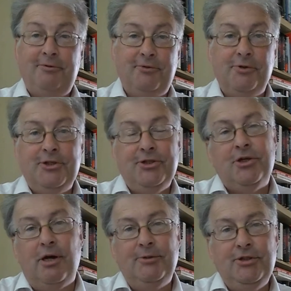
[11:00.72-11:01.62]
of course, it's
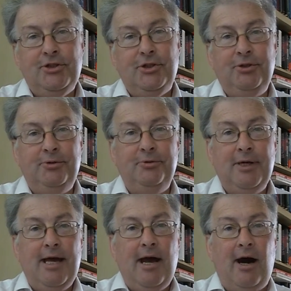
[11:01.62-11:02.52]
common to
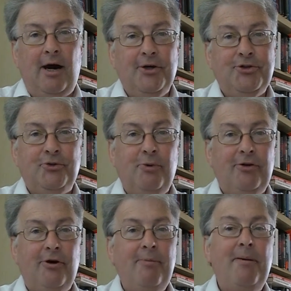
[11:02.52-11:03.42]
ask
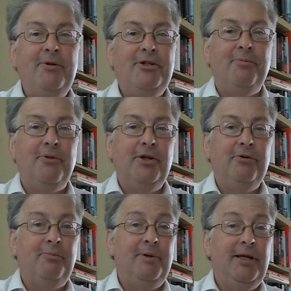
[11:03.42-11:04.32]
whether our membership of the
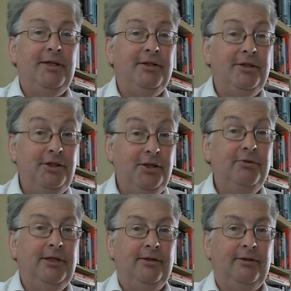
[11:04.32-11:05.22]
European
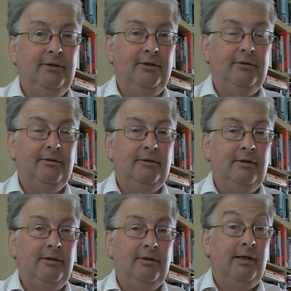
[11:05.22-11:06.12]
Union
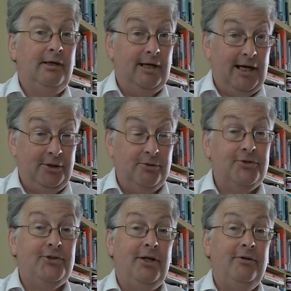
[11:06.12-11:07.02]
and
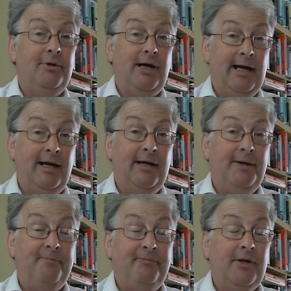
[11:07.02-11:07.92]
also
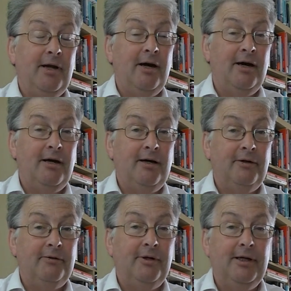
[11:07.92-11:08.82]

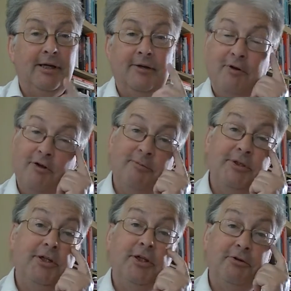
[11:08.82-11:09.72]
our
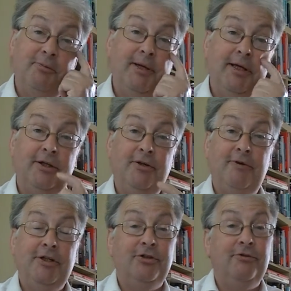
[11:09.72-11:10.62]
involvement in the European
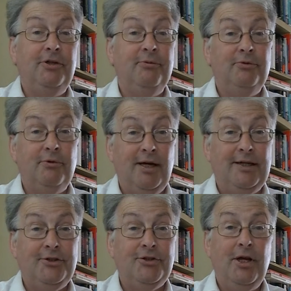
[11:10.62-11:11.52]
Convention of Human
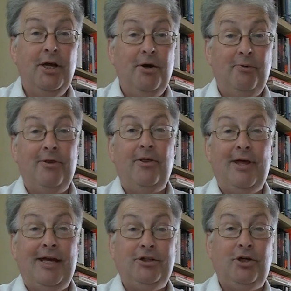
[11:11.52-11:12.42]
Rights, whether
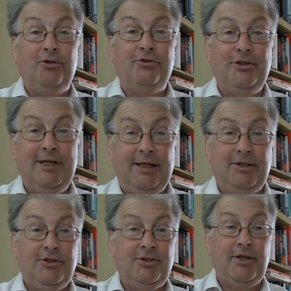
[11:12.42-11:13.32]
that
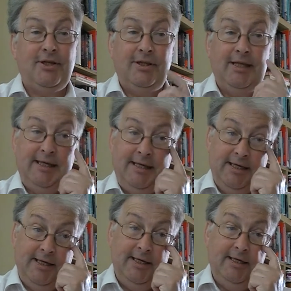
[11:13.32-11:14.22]
contradicts
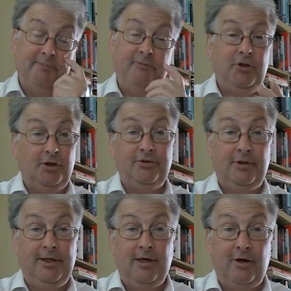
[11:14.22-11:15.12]
the
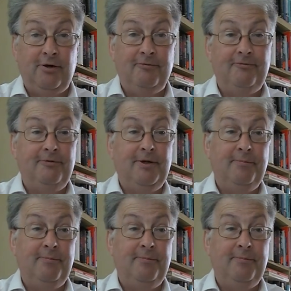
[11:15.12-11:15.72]
doctrine of